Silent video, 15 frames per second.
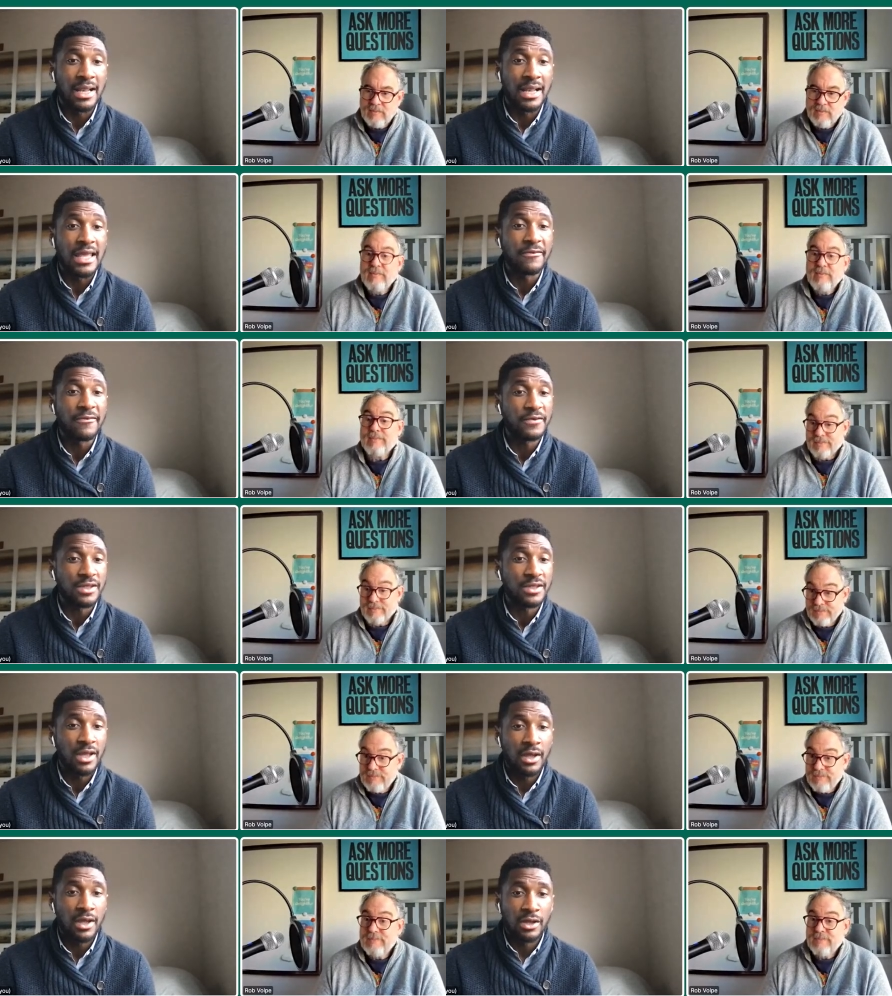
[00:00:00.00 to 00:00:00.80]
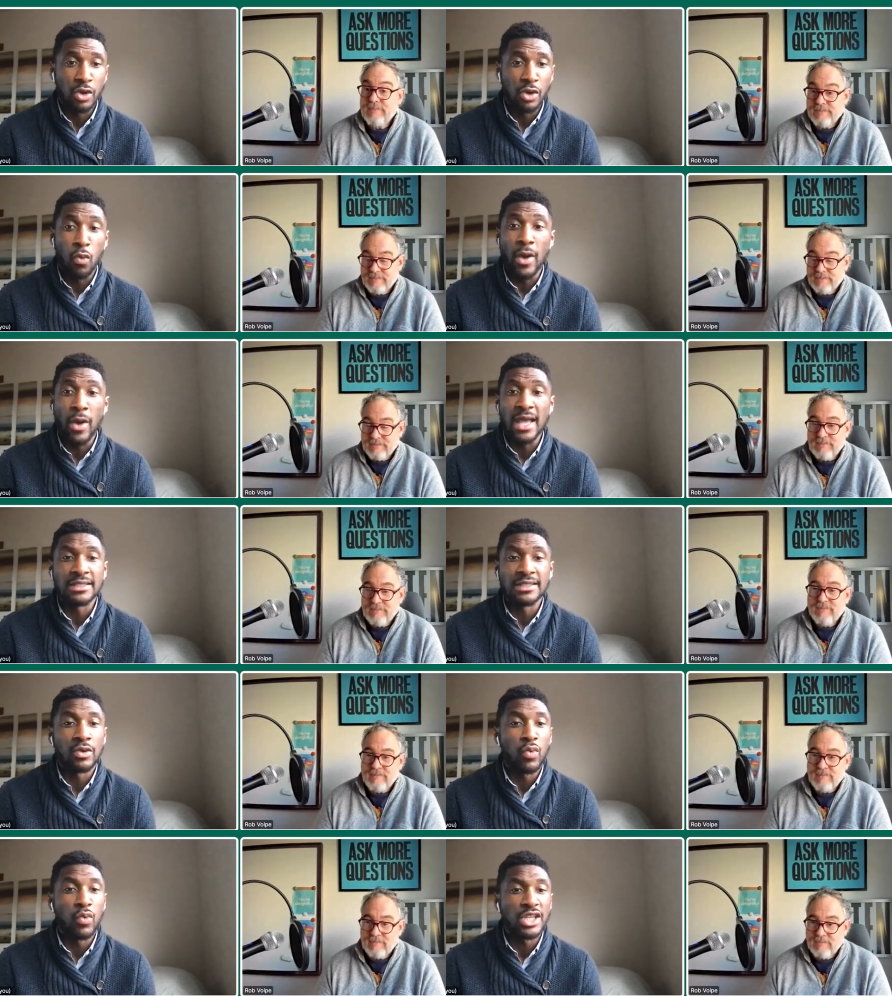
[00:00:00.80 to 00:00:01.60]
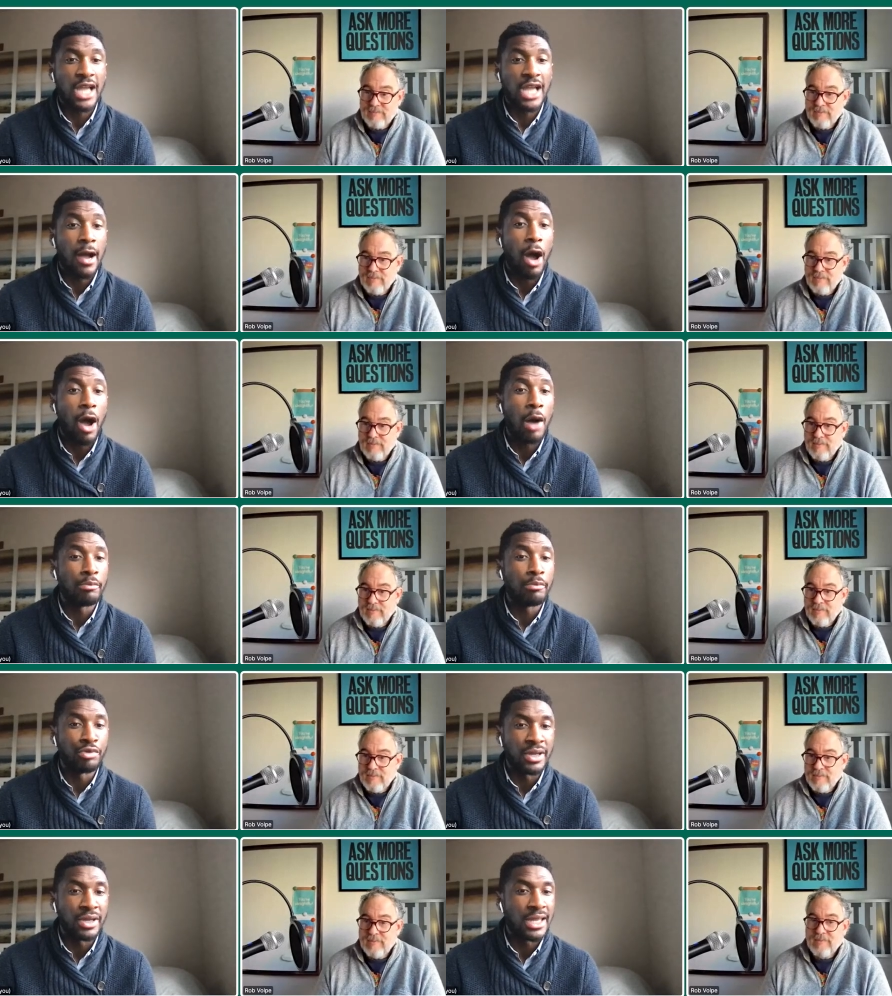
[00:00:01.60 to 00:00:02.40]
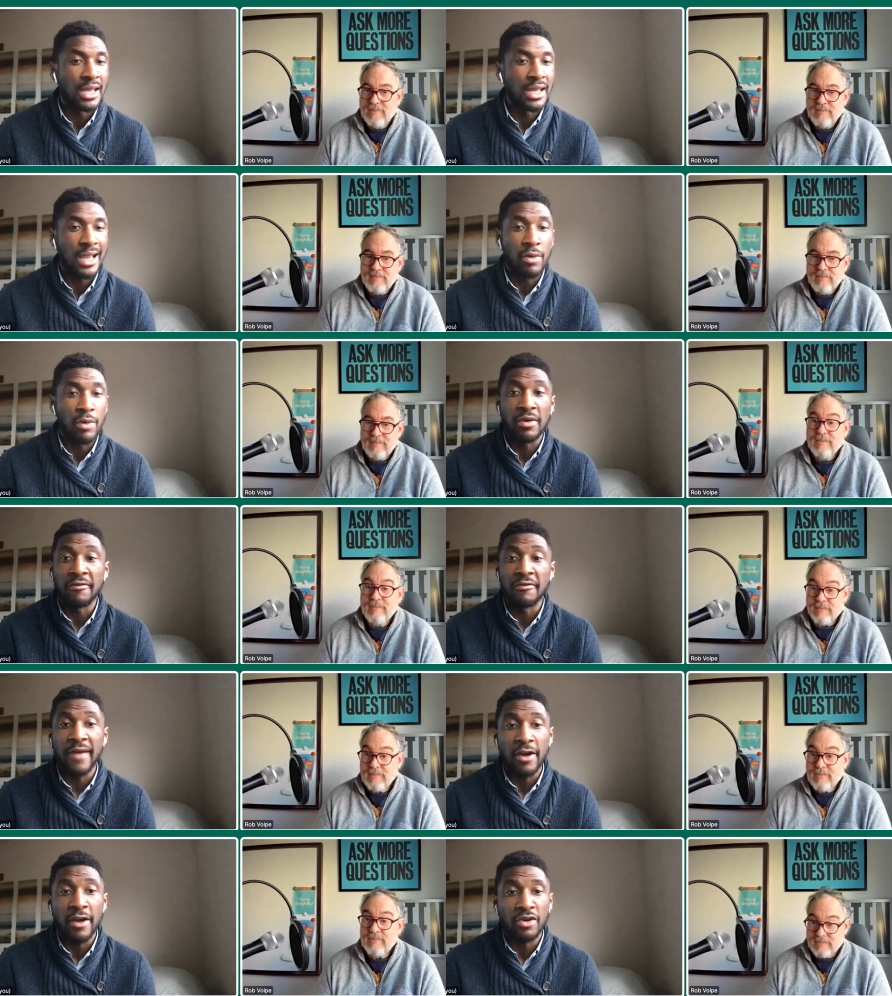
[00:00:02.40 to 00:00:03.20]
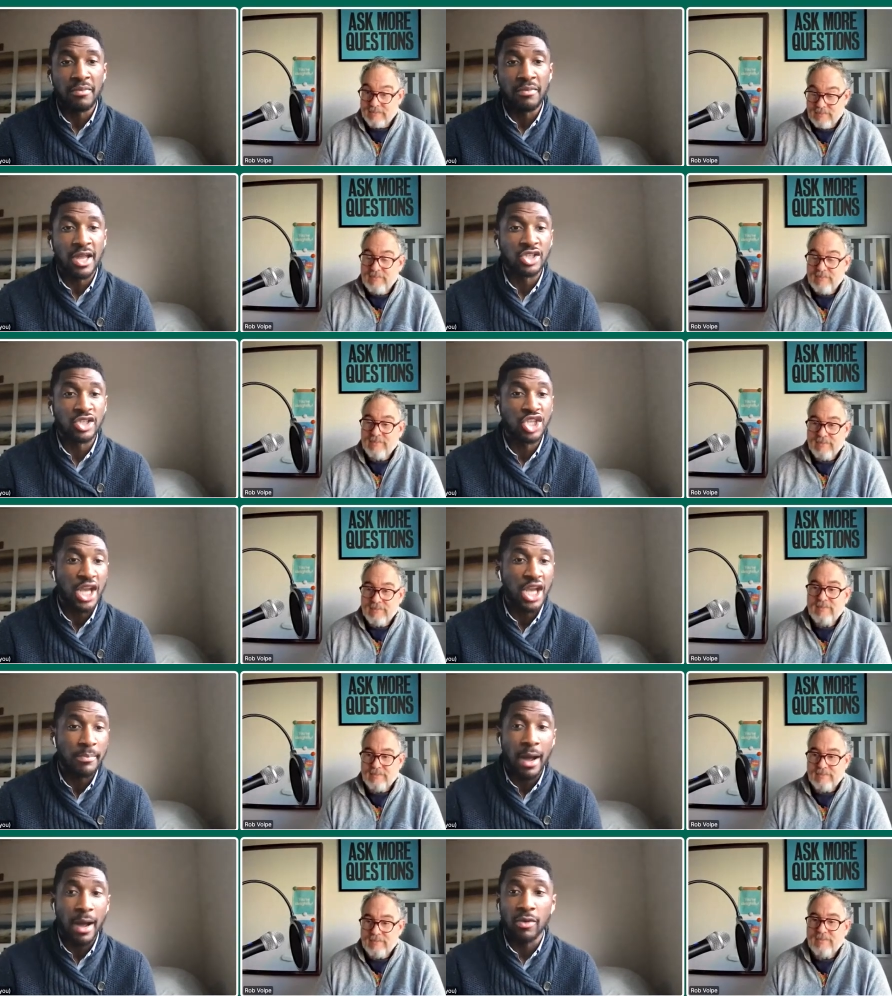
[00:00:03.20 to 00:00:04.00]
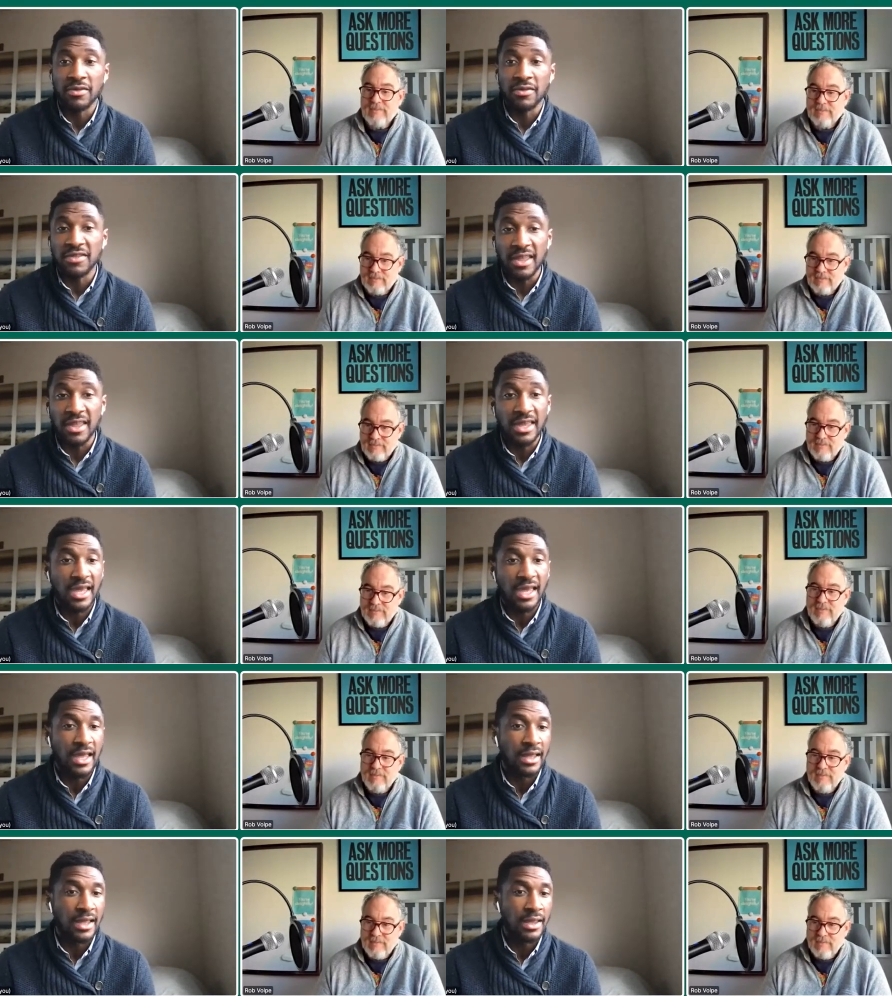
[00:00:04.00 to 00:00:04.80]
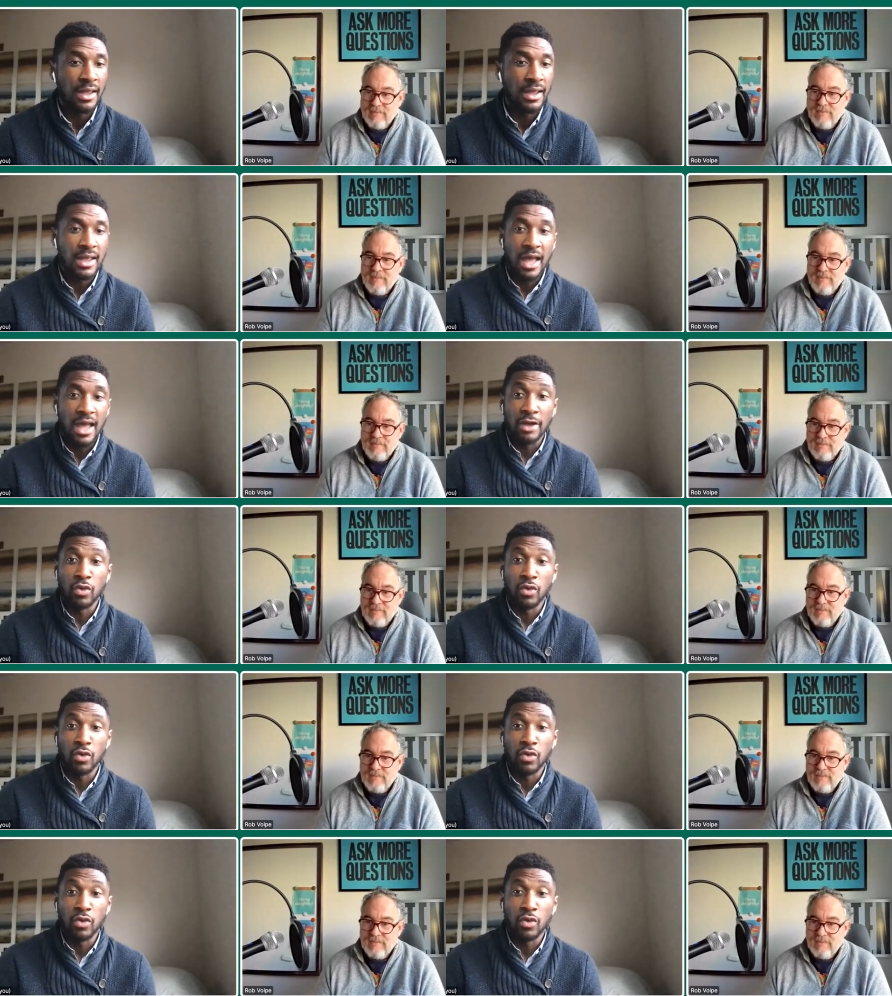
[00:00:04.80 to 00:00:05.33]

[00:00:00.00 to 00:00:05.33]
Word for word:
Speaker 1: The beliefs, the ways in which our upbringing, our environment shape our thinking,